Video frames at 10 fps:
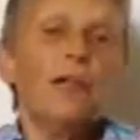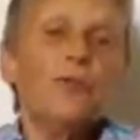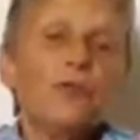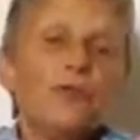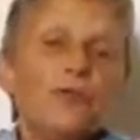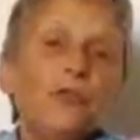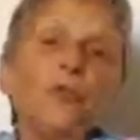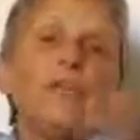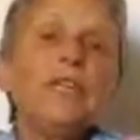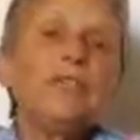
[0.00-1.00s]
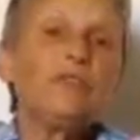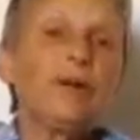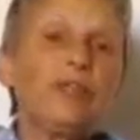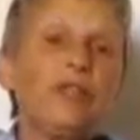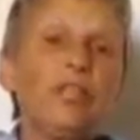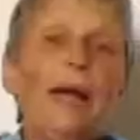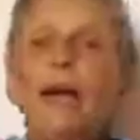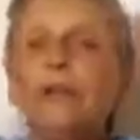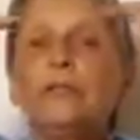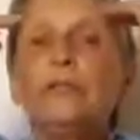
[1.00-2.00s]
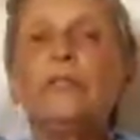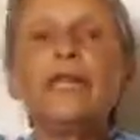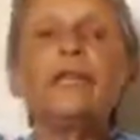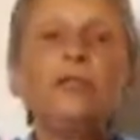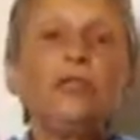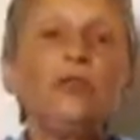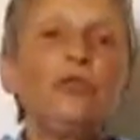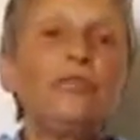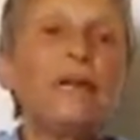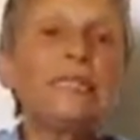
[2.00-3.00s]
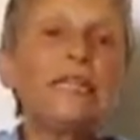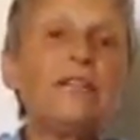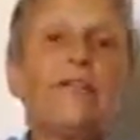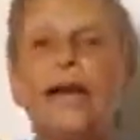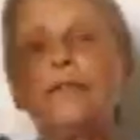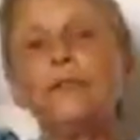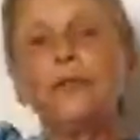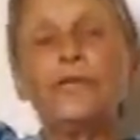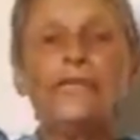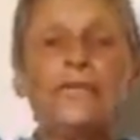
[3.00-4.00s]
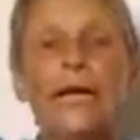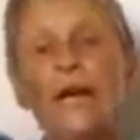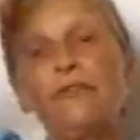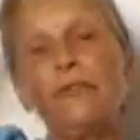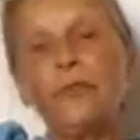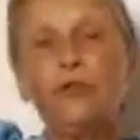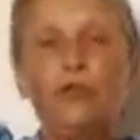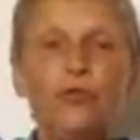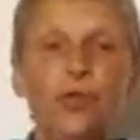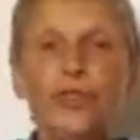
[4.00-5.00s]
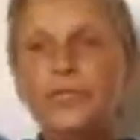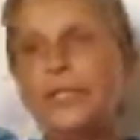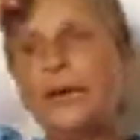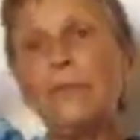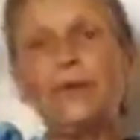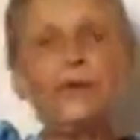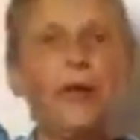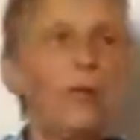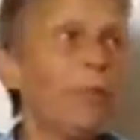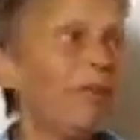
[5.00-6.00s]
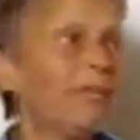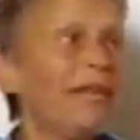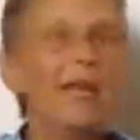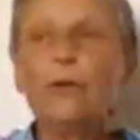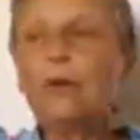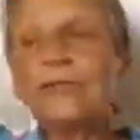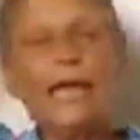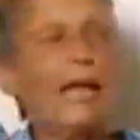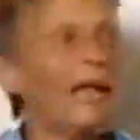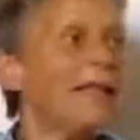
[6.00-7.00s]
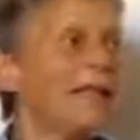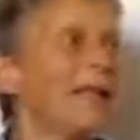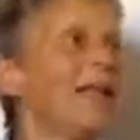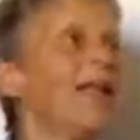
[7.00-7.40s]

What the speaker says: I was fuming with my dream. How can you tell me to do it myself? I don't know anything. I haven't been to university. I'm not a therapist. What the hell?